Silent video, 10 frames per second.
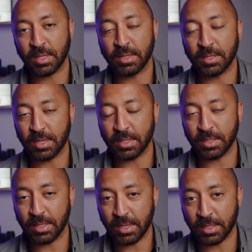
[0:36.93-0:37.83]
in
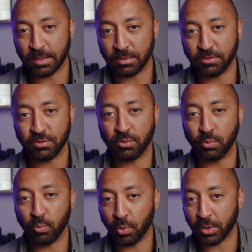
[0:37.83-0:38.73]
getting into
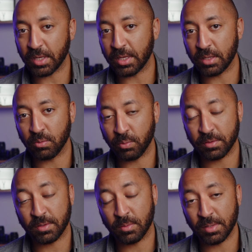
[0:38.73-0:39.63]
working
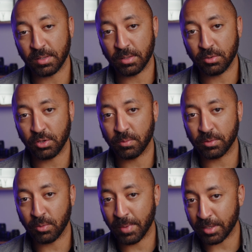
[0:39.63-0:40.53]
with Cinema DNG
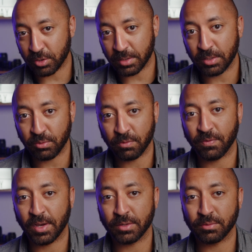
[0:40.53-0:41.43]
with your Magic Lantern
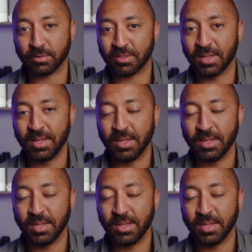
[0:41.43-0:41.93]
files.